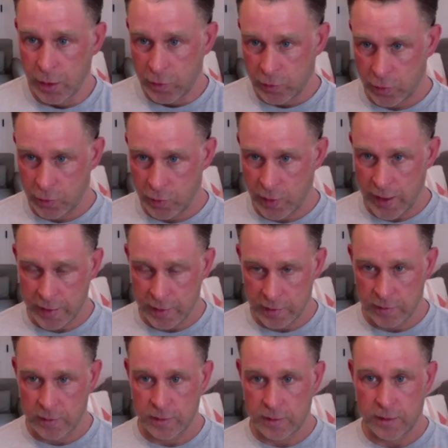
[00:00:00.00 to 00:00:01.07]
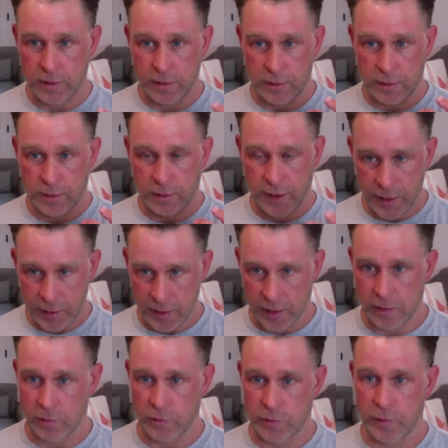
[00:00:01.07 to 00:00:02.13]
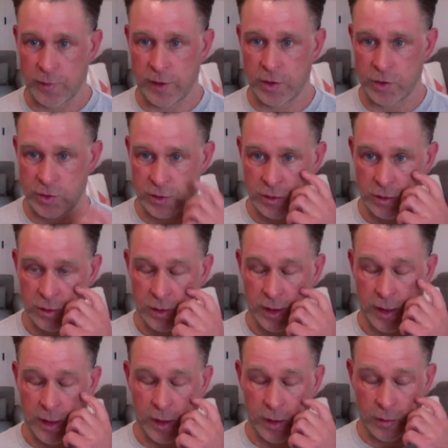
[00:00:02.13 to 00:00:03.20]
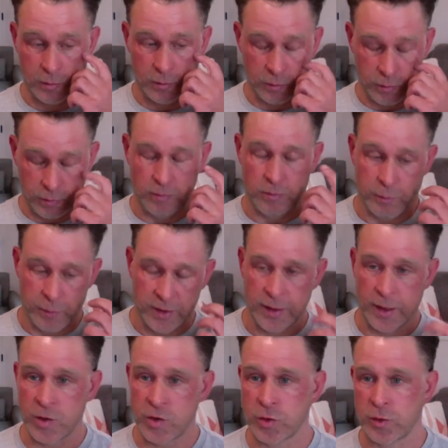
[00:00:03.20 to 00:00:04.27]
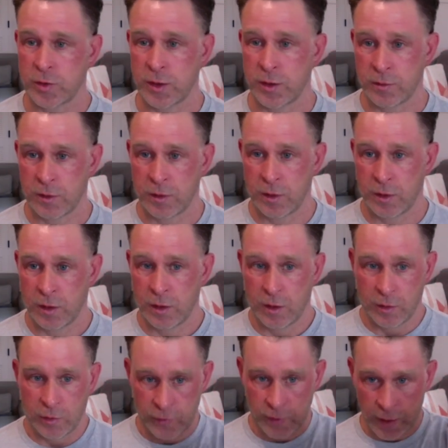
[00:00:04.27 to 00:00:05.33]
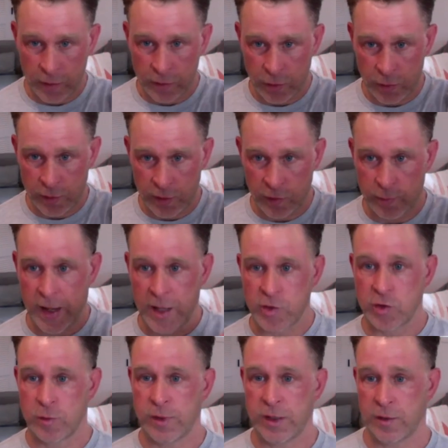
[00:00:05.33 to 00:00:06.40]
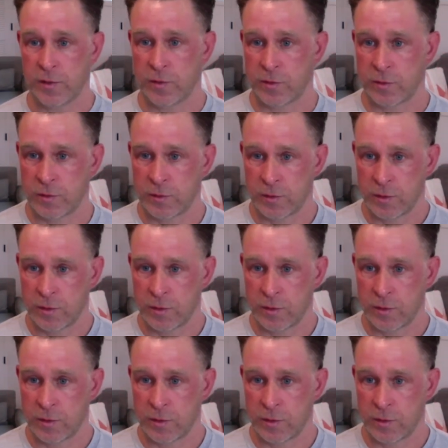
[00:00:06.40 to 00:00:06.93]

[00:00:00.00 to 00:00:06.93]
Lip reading: So I can take that information and potentially sell you these magic beans